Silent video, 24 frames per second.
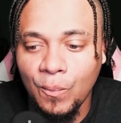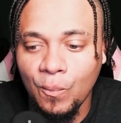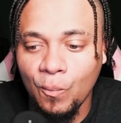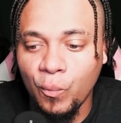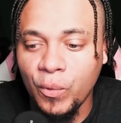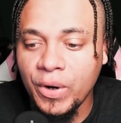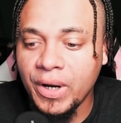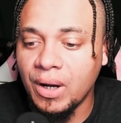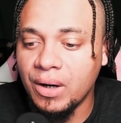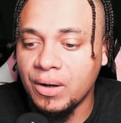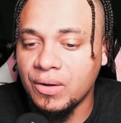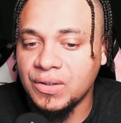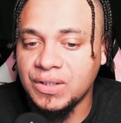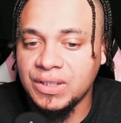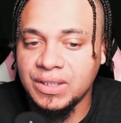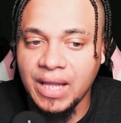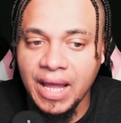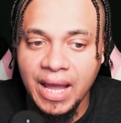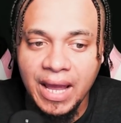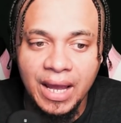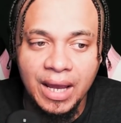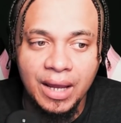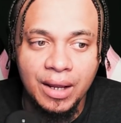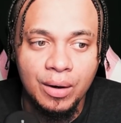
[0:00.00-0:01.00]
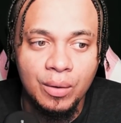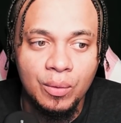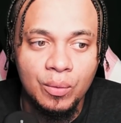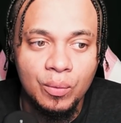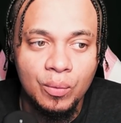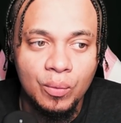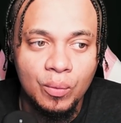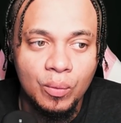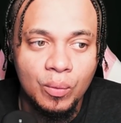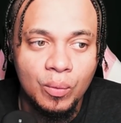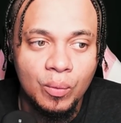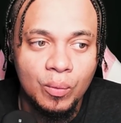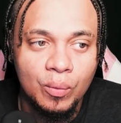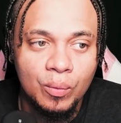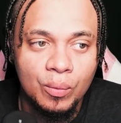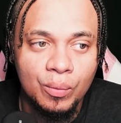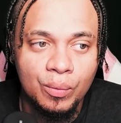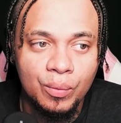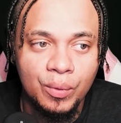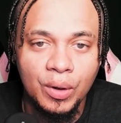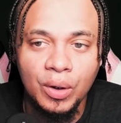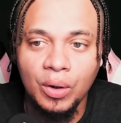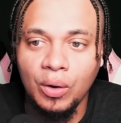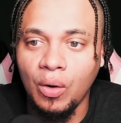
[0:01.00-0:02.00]
We understand
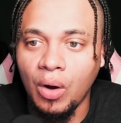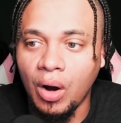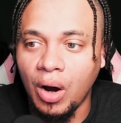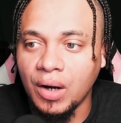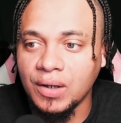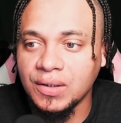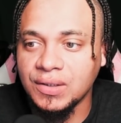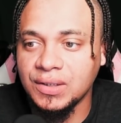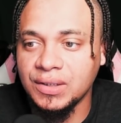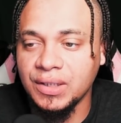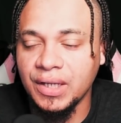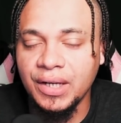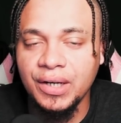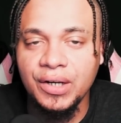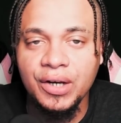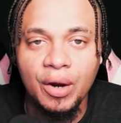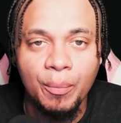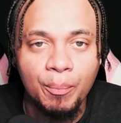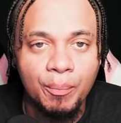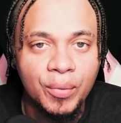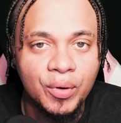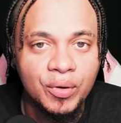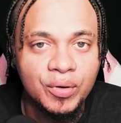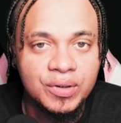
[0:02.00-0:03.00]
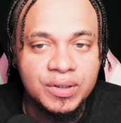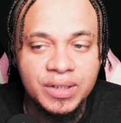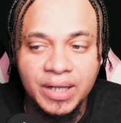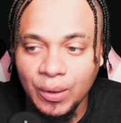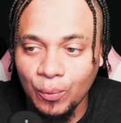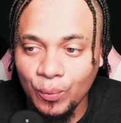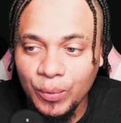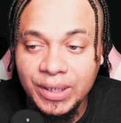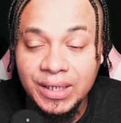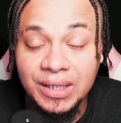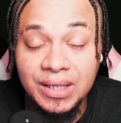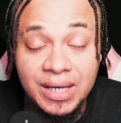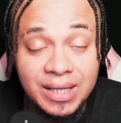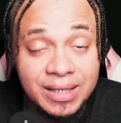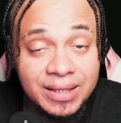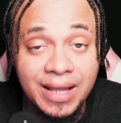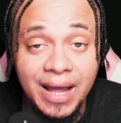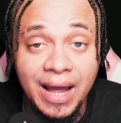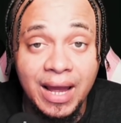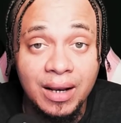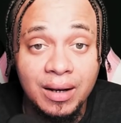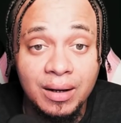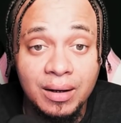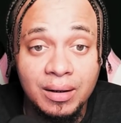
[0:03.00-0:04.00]
the loss in numbers. Like, we get
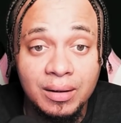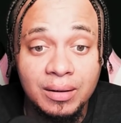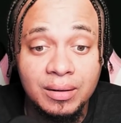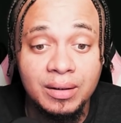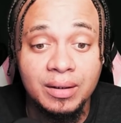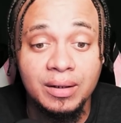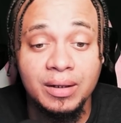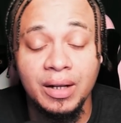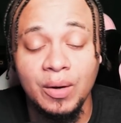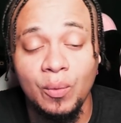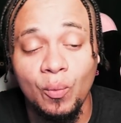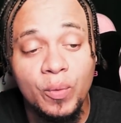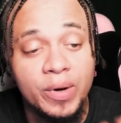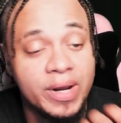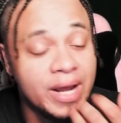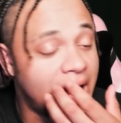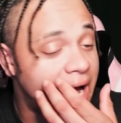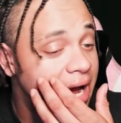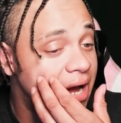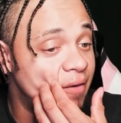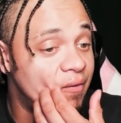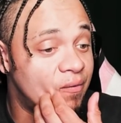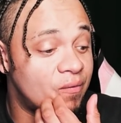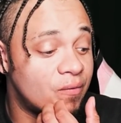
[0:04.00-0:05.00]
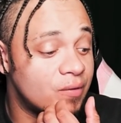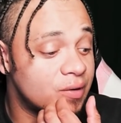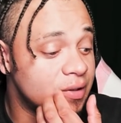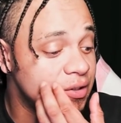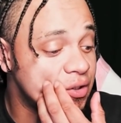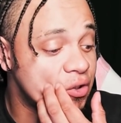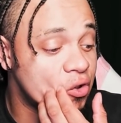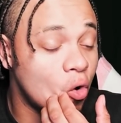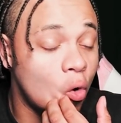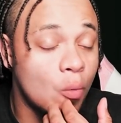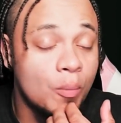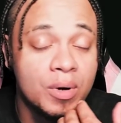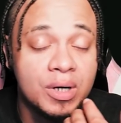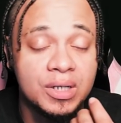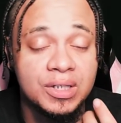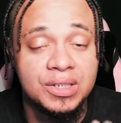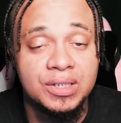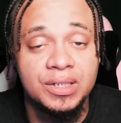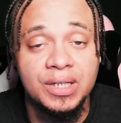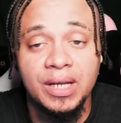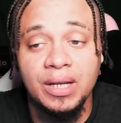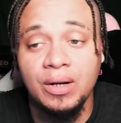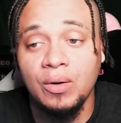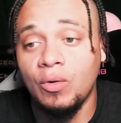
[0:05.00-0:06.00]
that. And we have so much
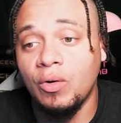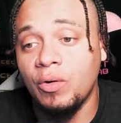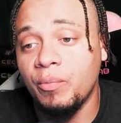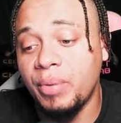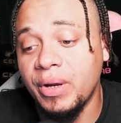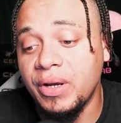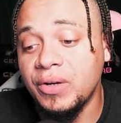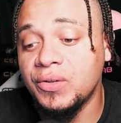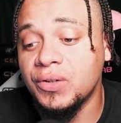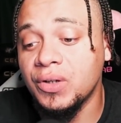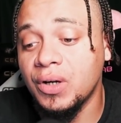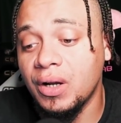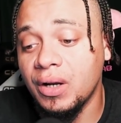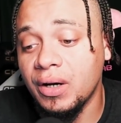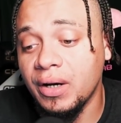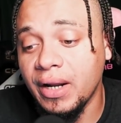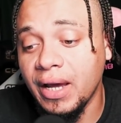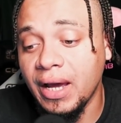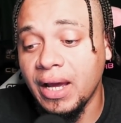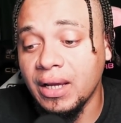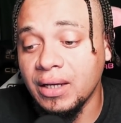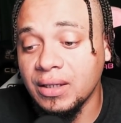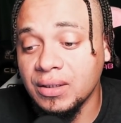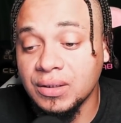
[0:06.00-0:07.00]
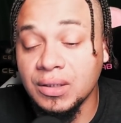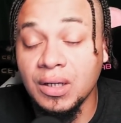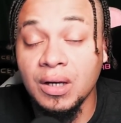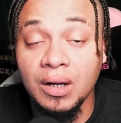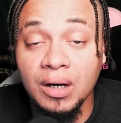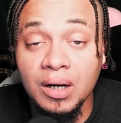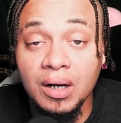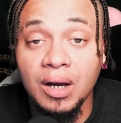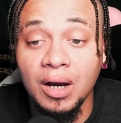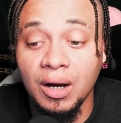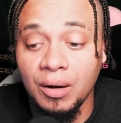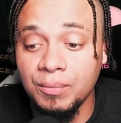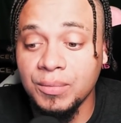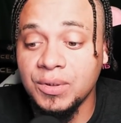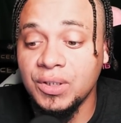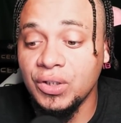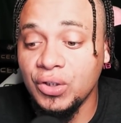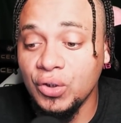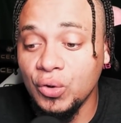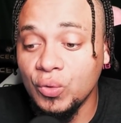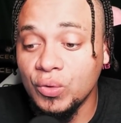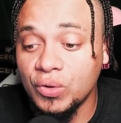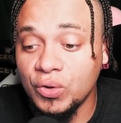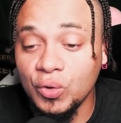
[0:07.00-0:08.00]
shit on Patreon that is going to come to
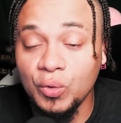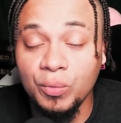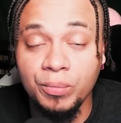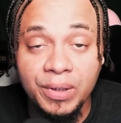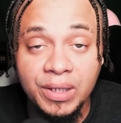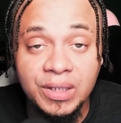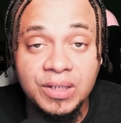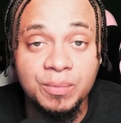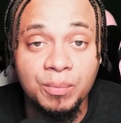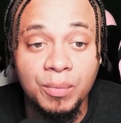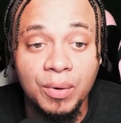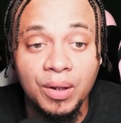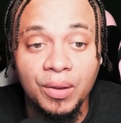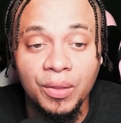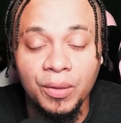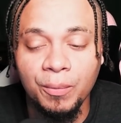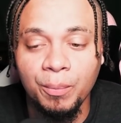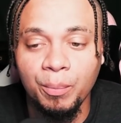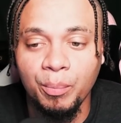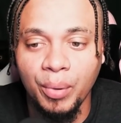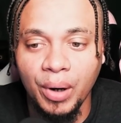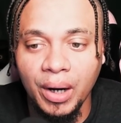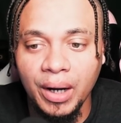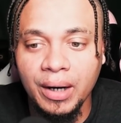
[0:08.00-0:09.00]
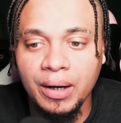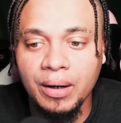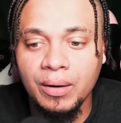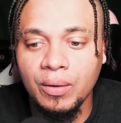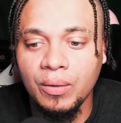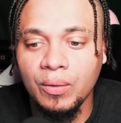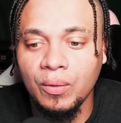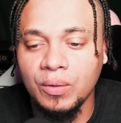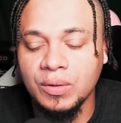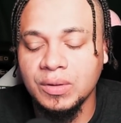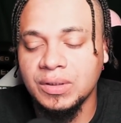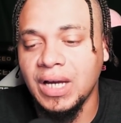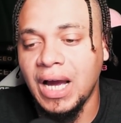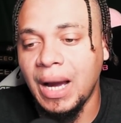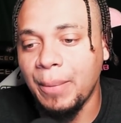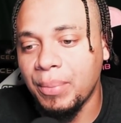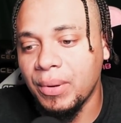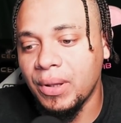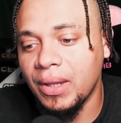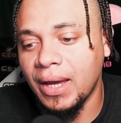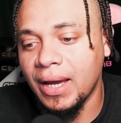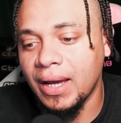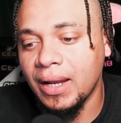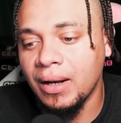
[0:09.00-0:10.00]
YouTube this month. But on top
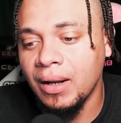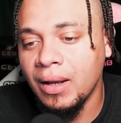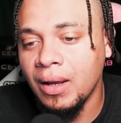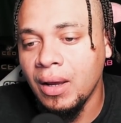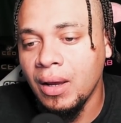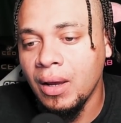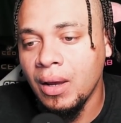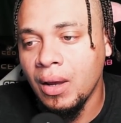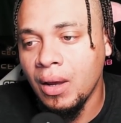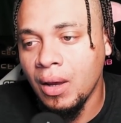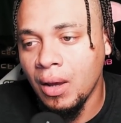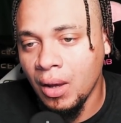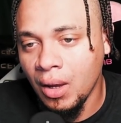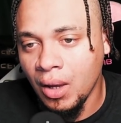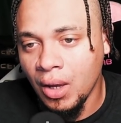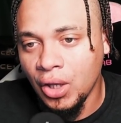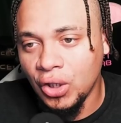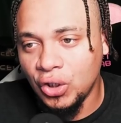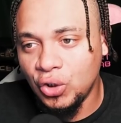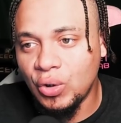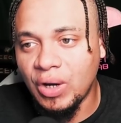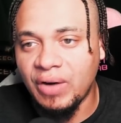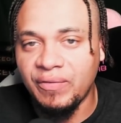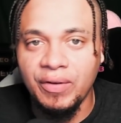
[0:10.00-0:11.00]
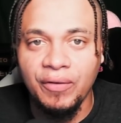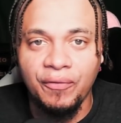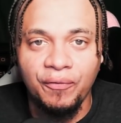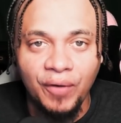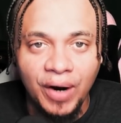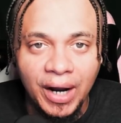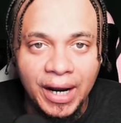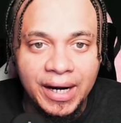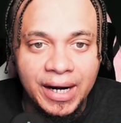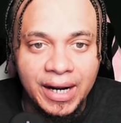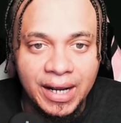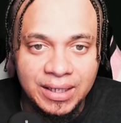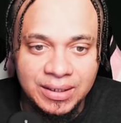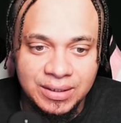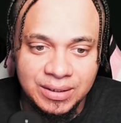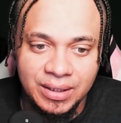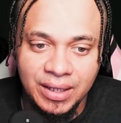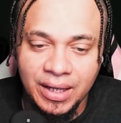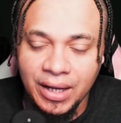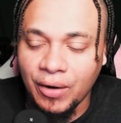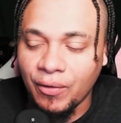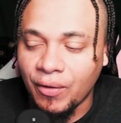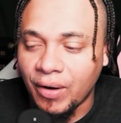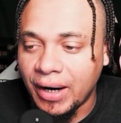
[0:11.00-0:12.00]
of that, you have the finance
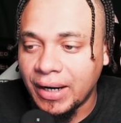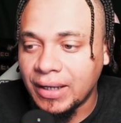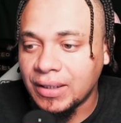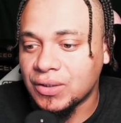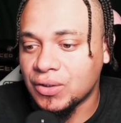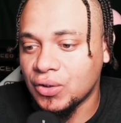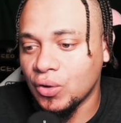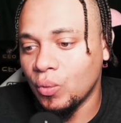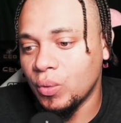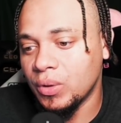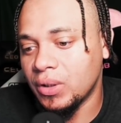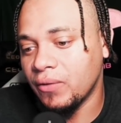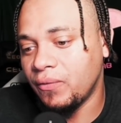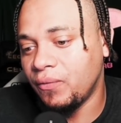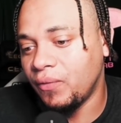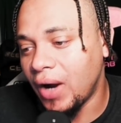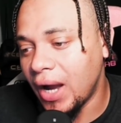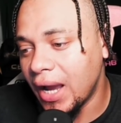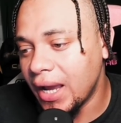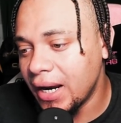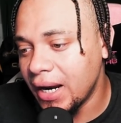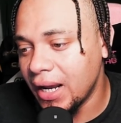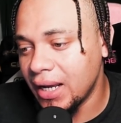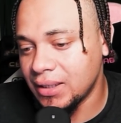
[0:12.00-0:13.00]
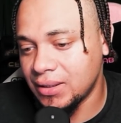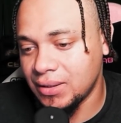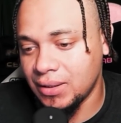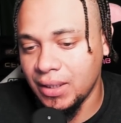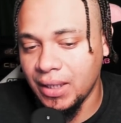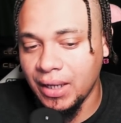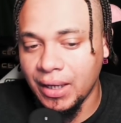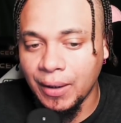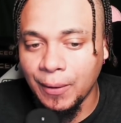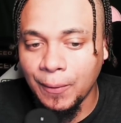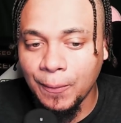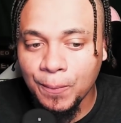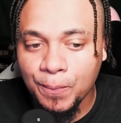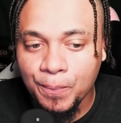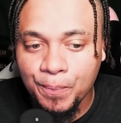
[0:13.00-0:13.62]
thing, right? So with the finance thing,